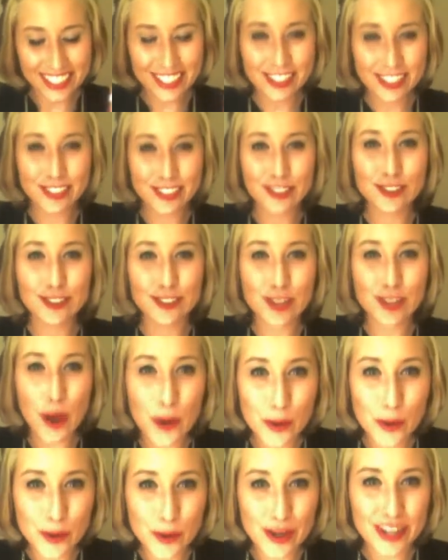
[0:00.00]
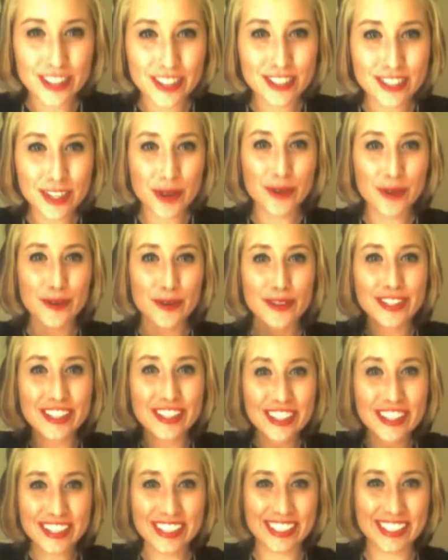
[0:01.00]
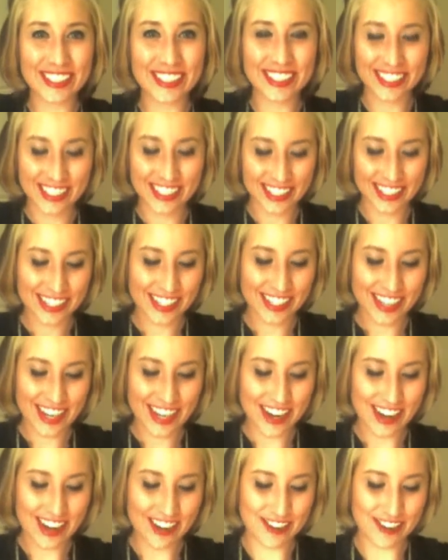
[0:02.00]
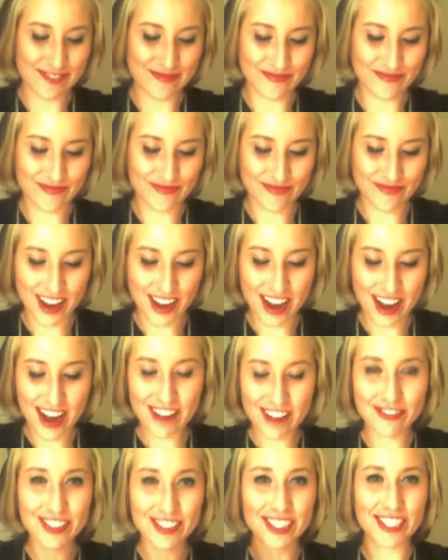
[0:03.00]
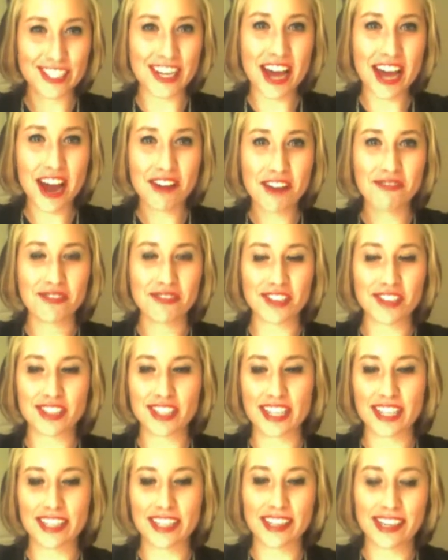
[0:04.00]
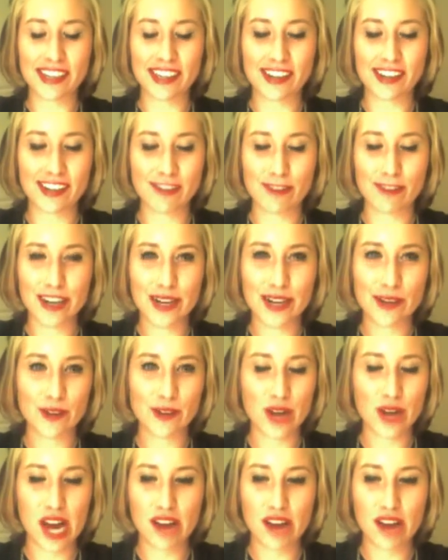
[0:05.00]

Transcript: it is so so good. Um, I have this in everything. Like uh, right now, they're